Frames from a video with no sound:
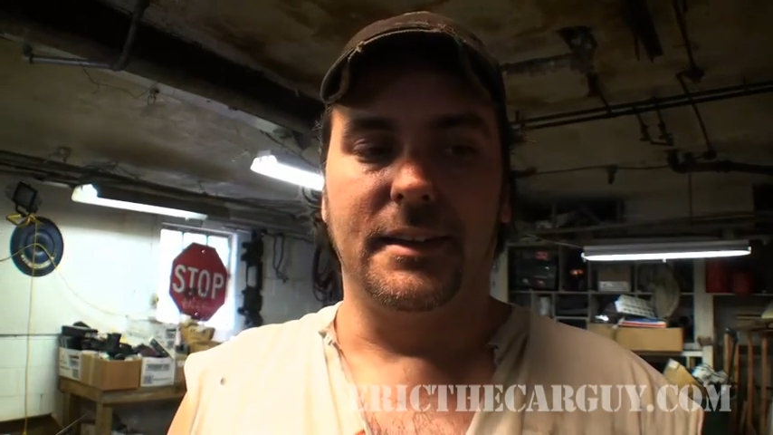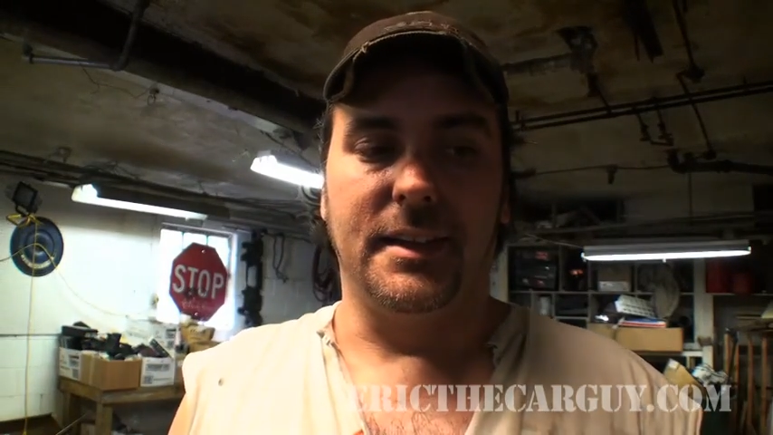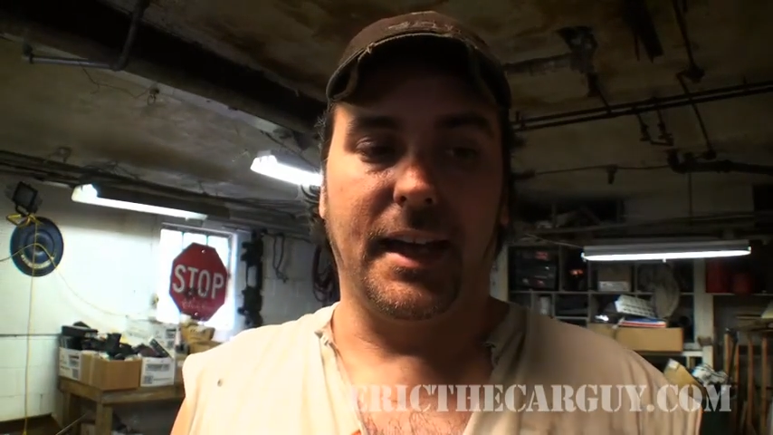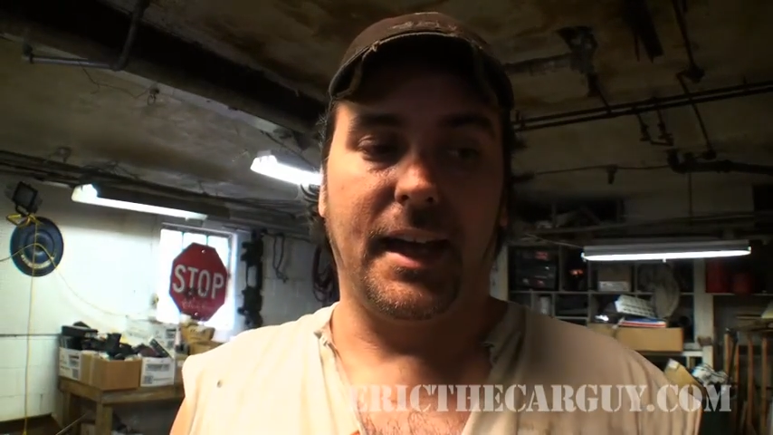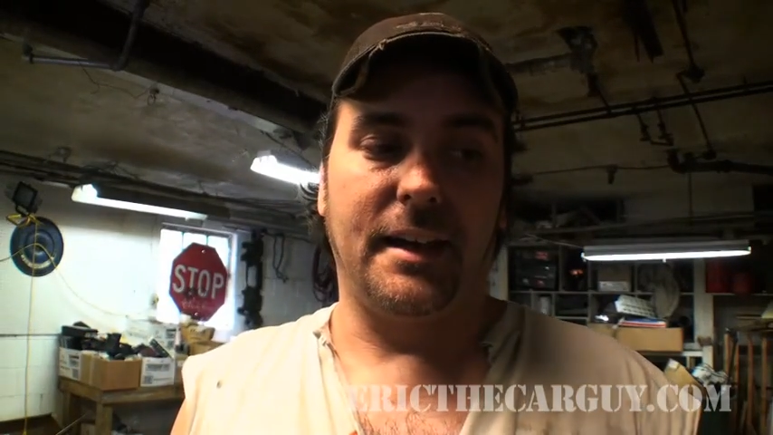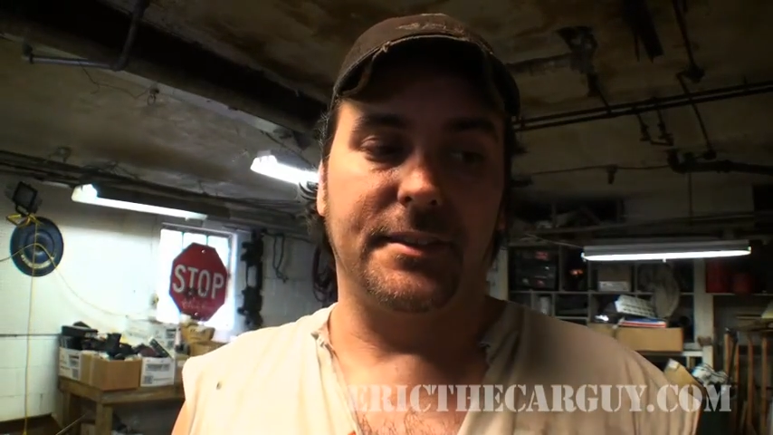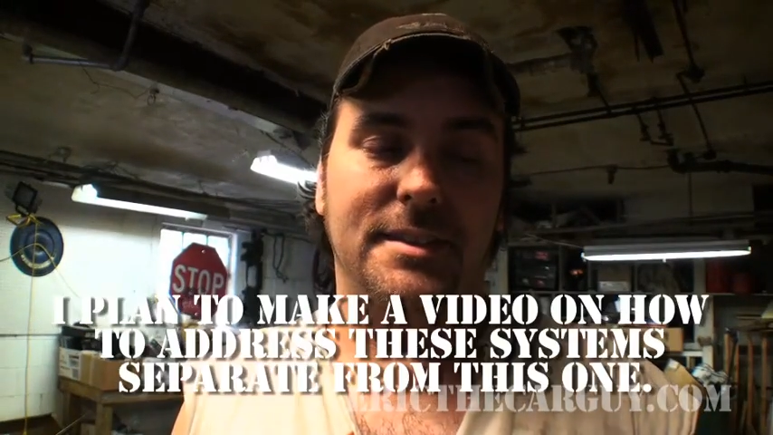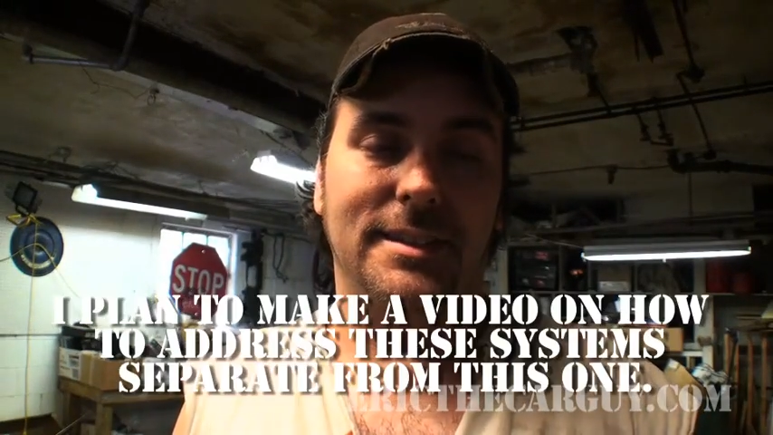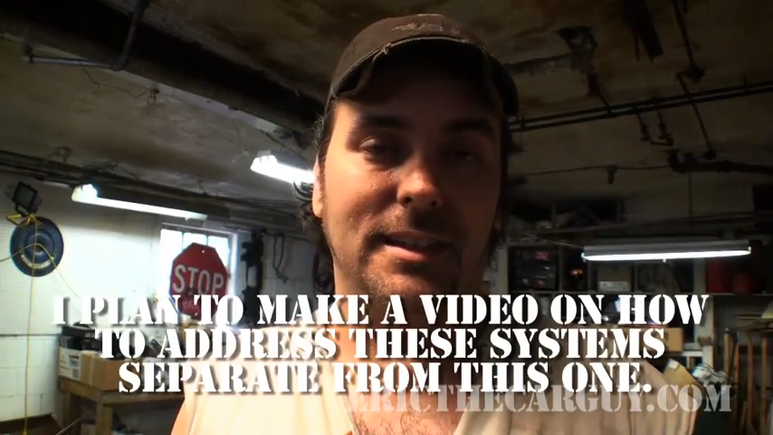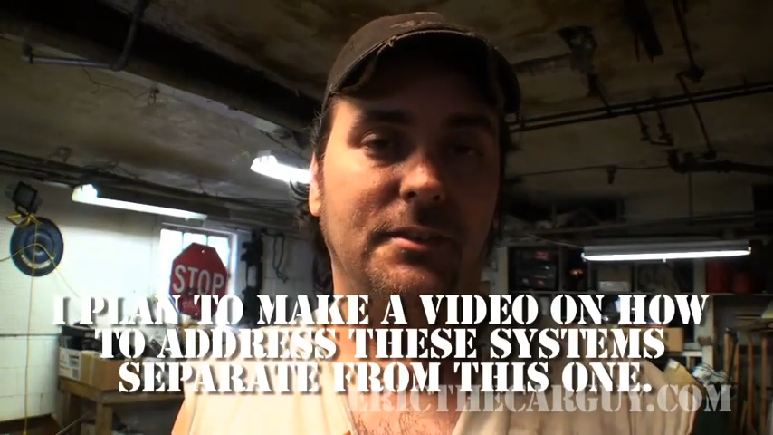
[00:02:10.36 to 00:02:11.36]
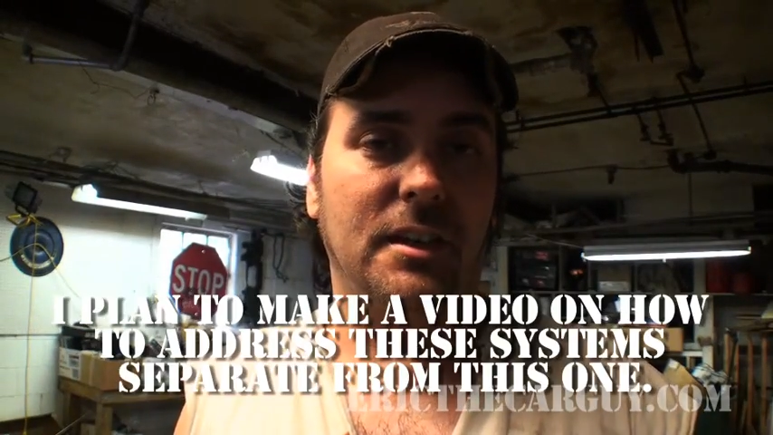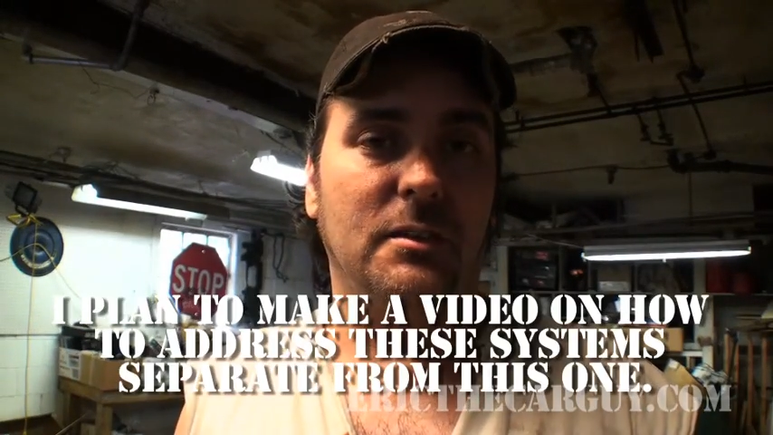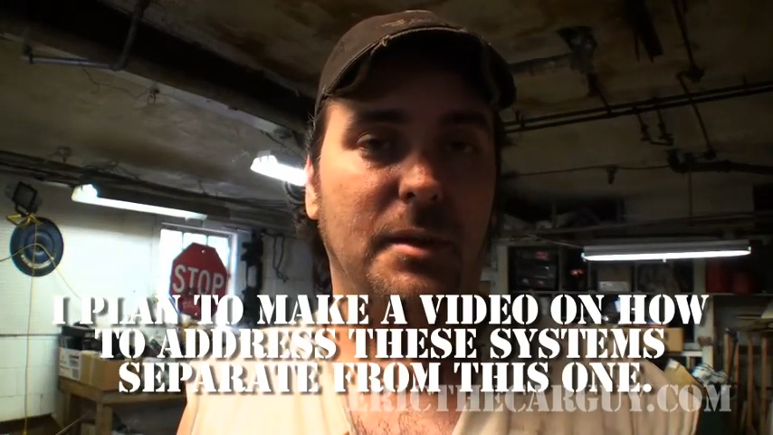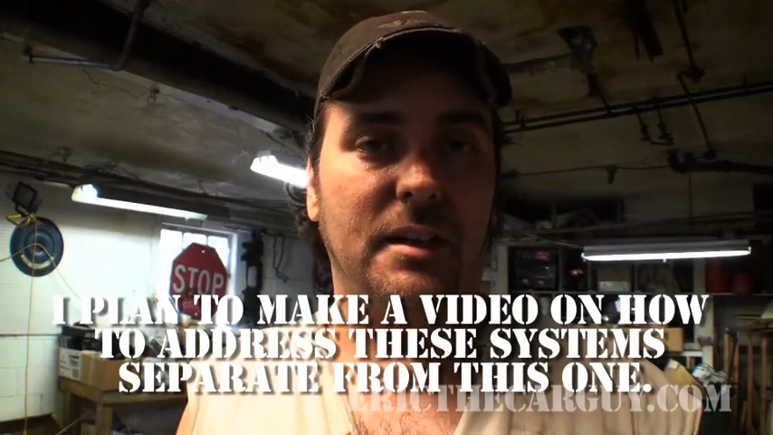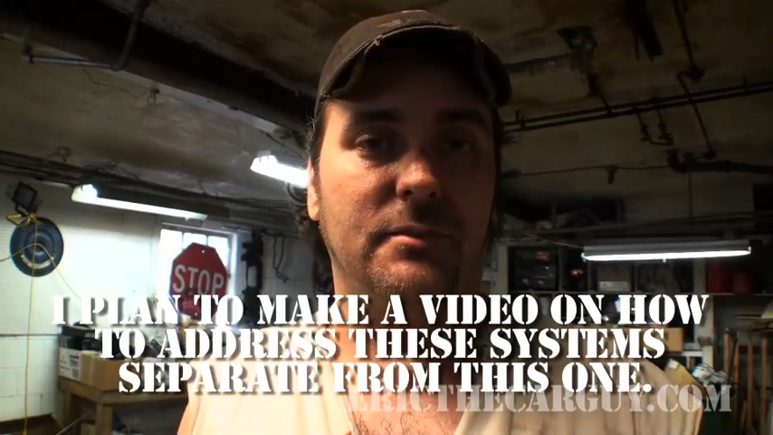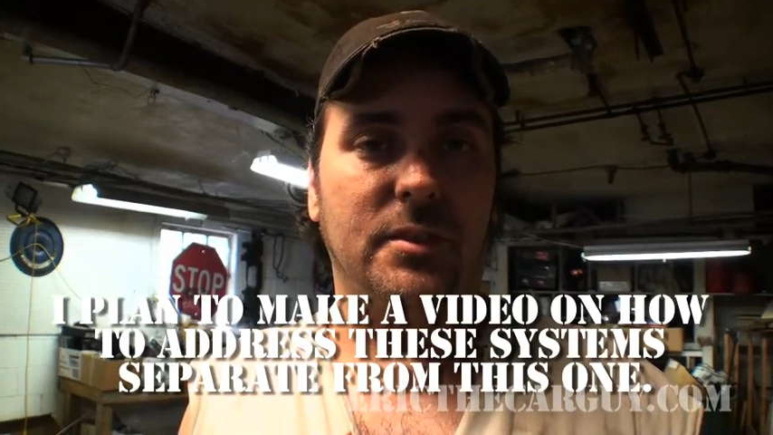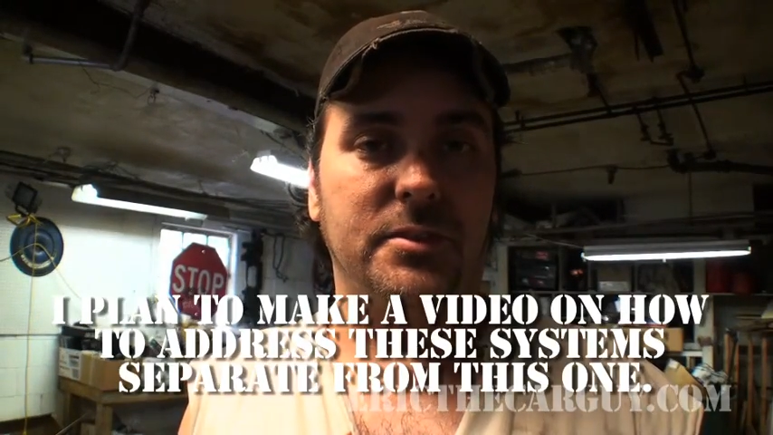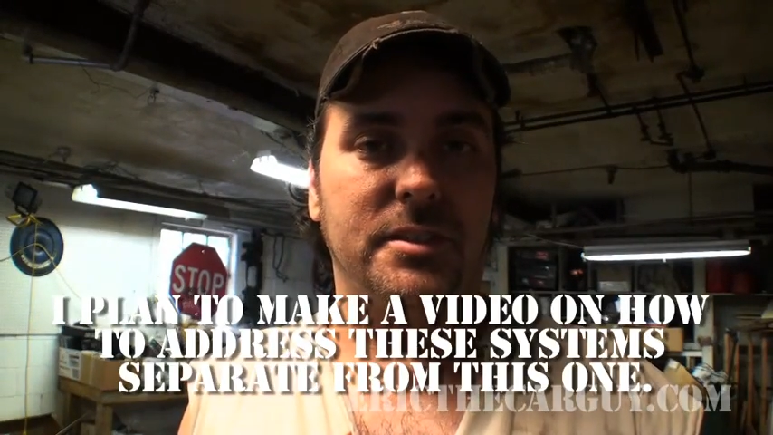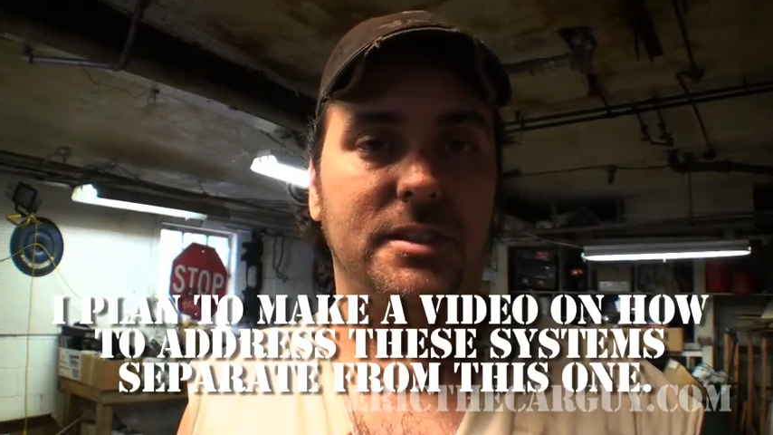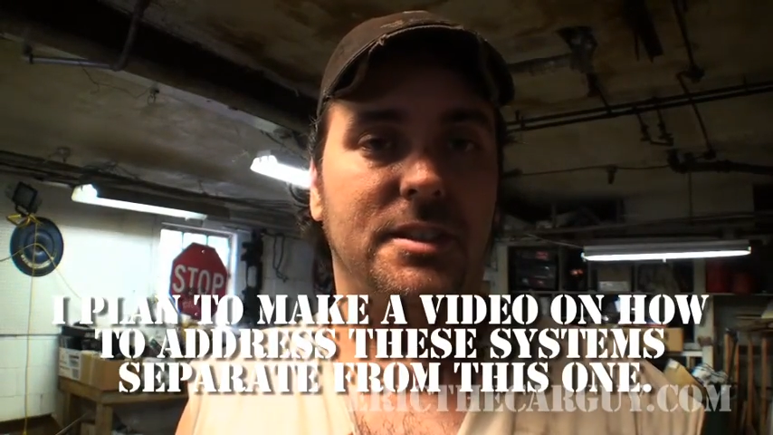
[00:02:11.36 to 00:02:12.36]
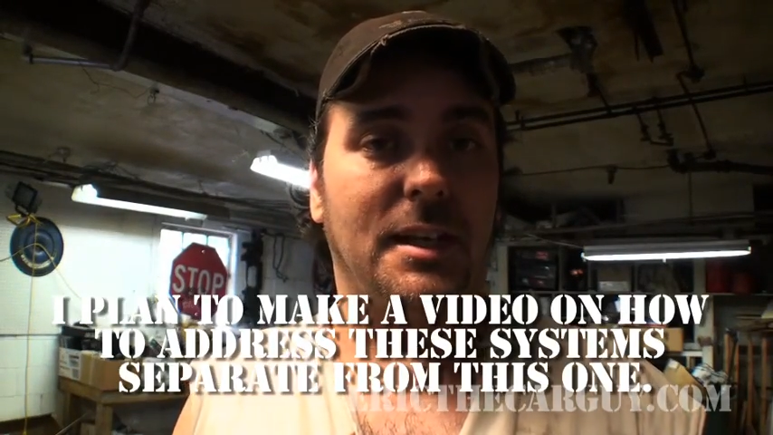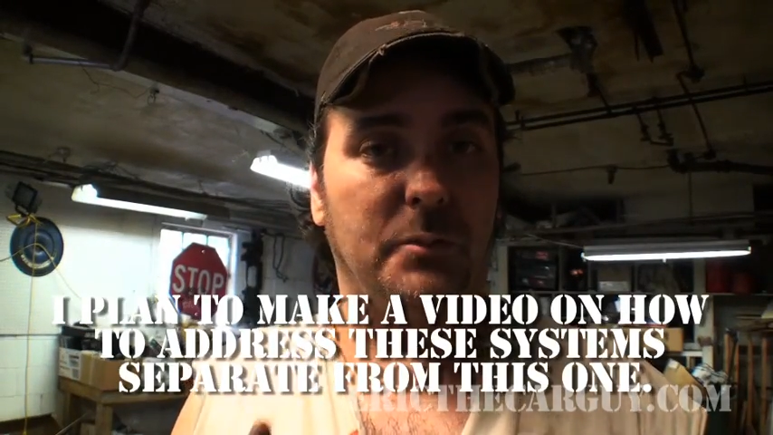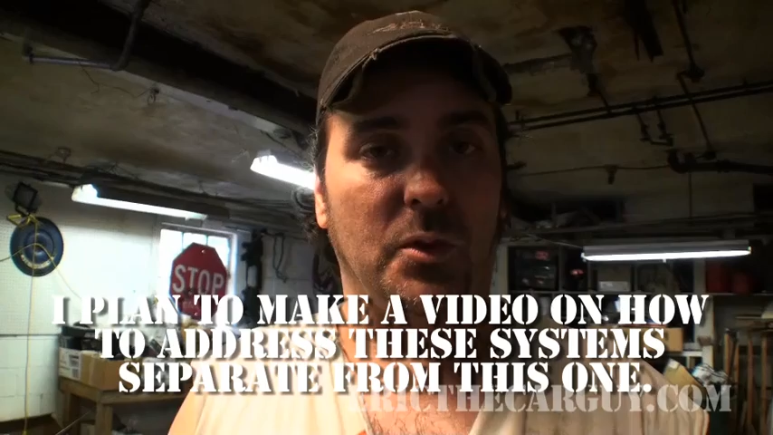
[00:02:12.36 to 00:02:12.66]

they have a significant amount of voltage and